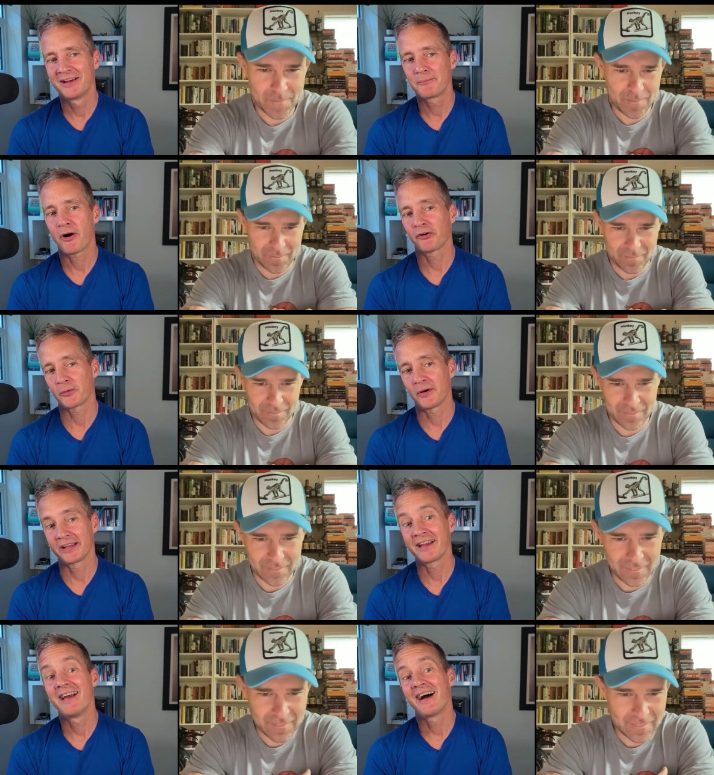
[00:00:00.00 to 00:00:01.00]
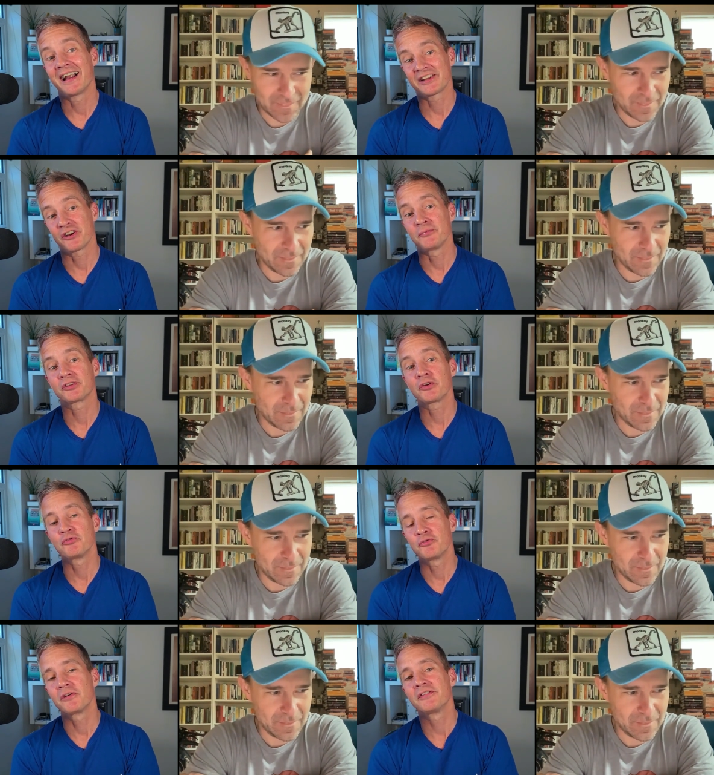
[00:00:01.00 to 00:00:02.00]
Speaker 1: Park the bike, and actually
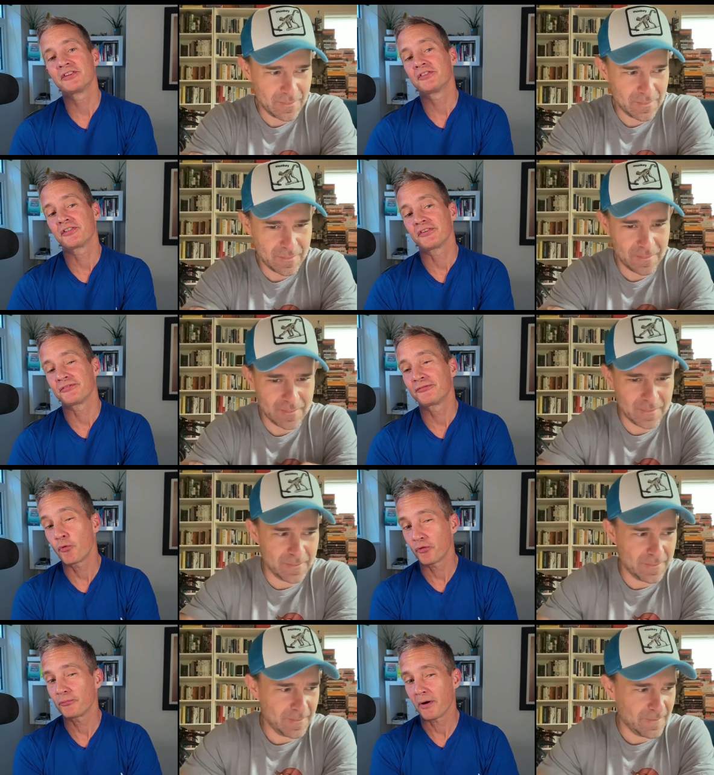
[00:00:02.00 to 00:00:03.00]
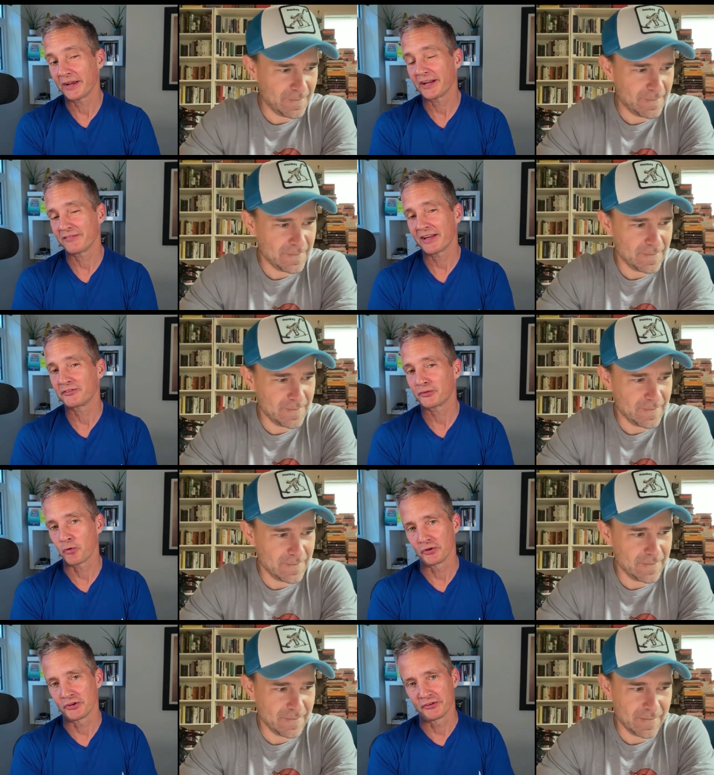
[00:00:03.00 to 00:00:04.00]
this is the fourth bike I've had
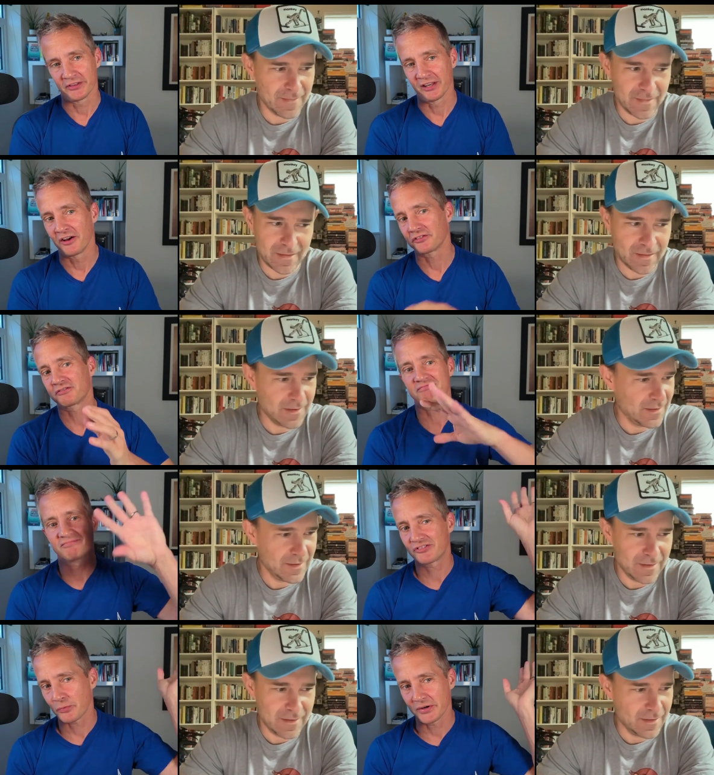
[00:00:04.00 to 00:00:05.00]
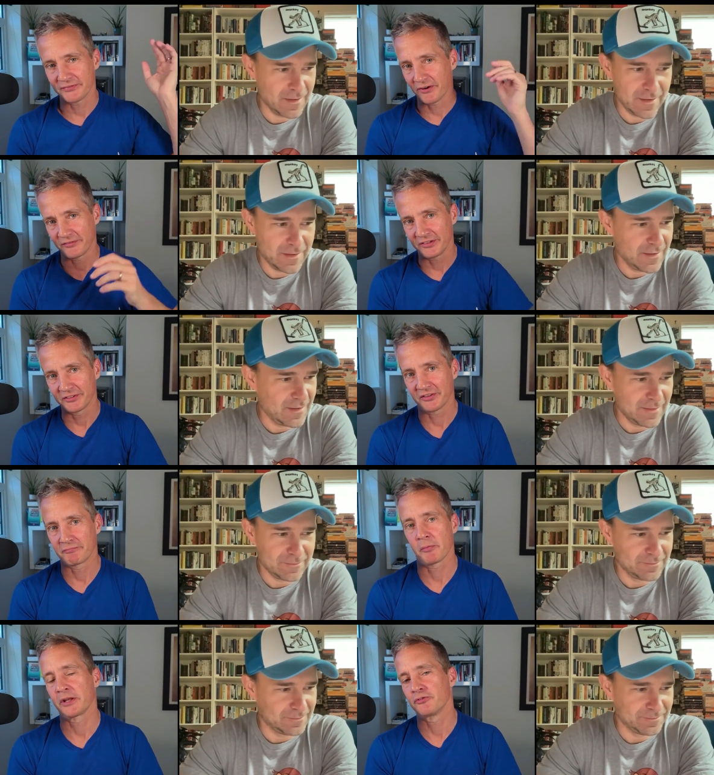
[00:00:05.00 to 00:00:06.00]
stolen over the last 25 years. I've
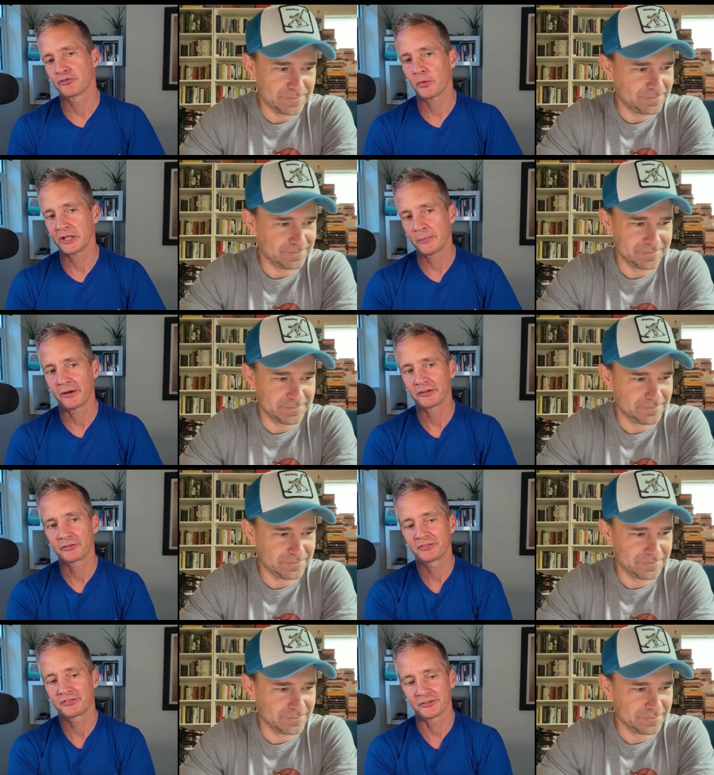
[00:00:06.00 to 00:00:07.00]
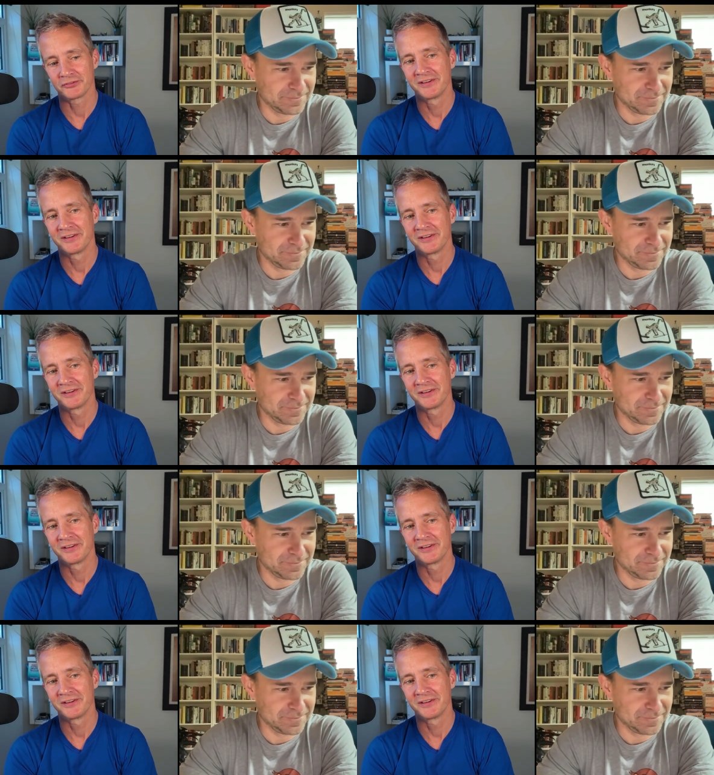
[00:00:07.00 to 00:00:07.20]
probably owned 20 bikes, so